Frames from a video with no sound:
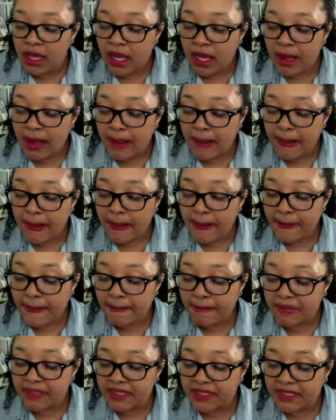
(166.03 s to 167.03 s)

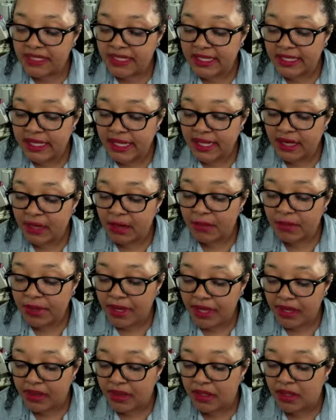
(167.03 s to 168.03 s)
um, sea kelp,
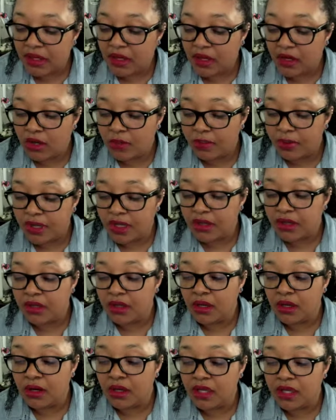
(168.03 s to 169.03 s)
panthenol.
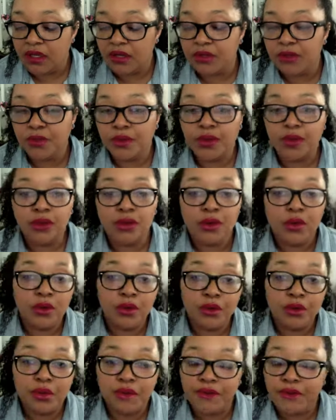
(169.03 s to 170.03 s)
Panthenol helps with the
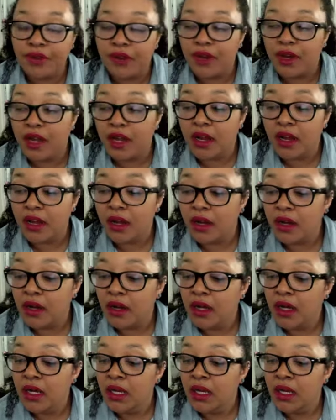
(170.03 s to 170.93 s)
growth of your hair.